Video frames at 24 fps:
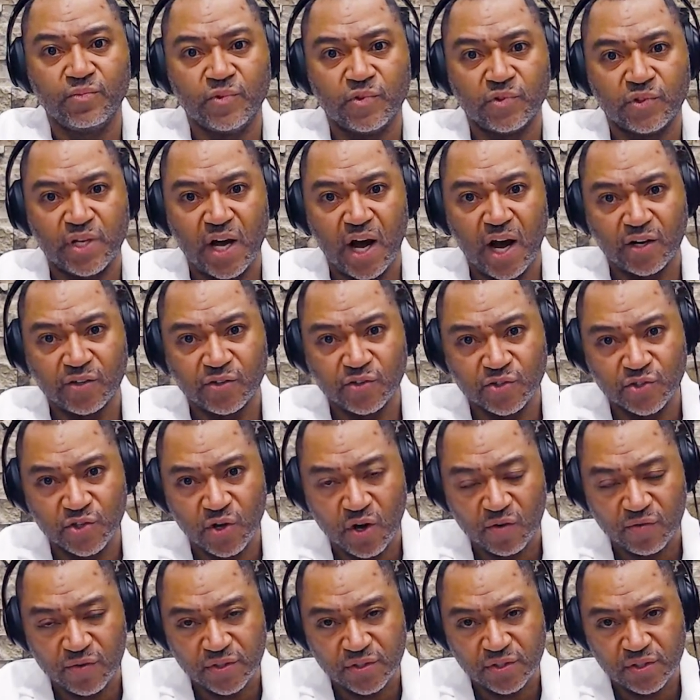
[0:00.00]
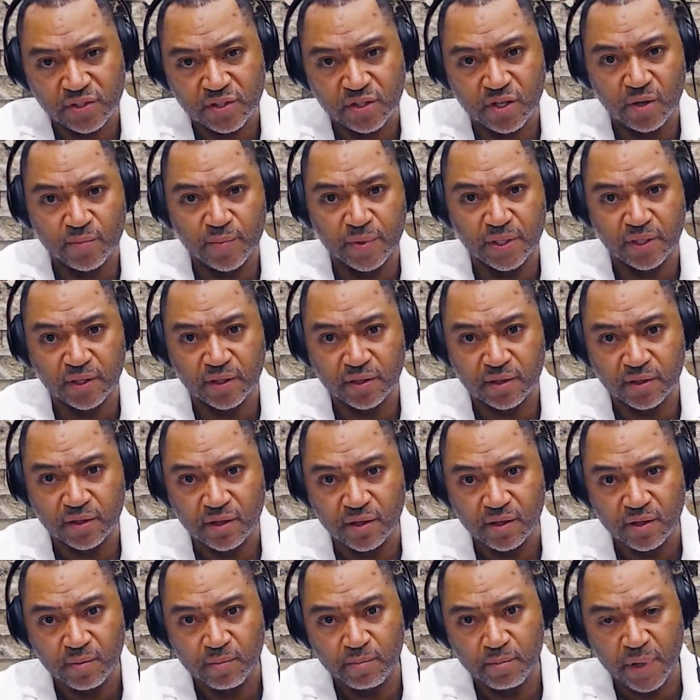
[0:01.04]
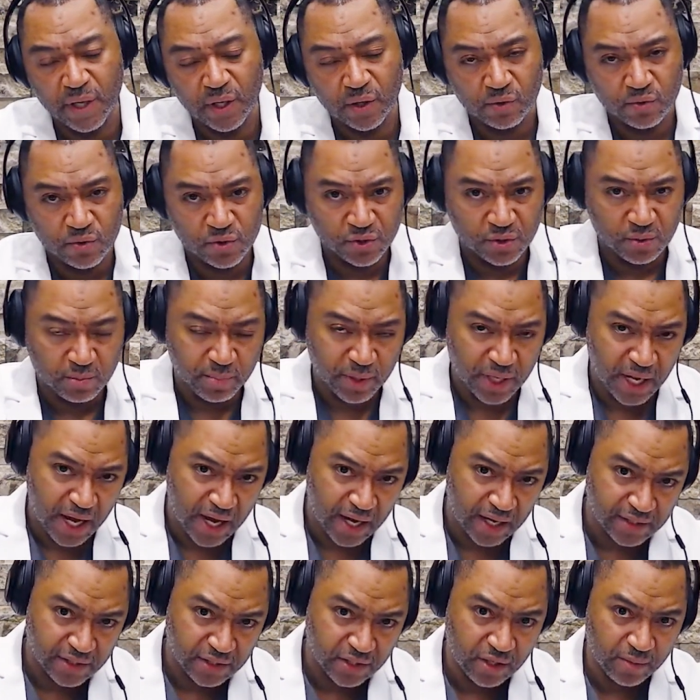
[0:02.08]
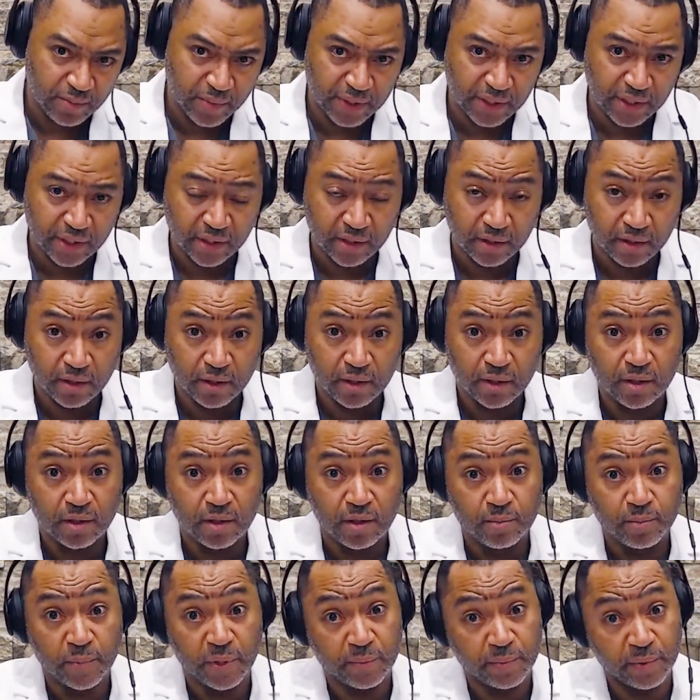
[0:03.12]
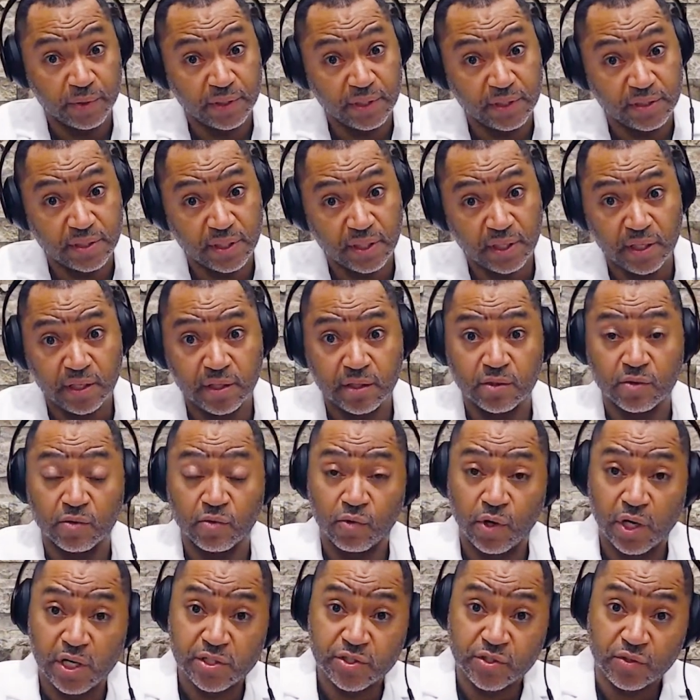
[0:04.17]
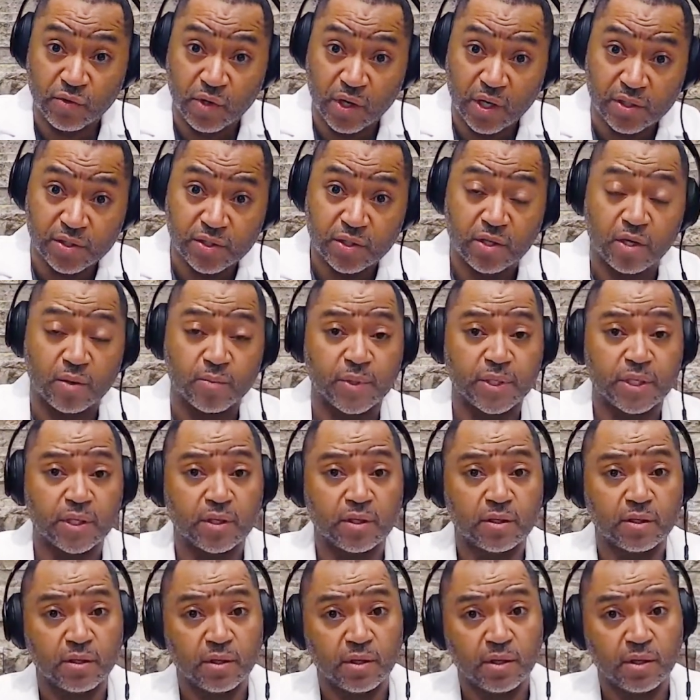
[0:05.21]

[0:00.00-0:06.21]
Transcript: Doctors' offices coming in, medical supplies coming in. People need to eat, restaurants coming in.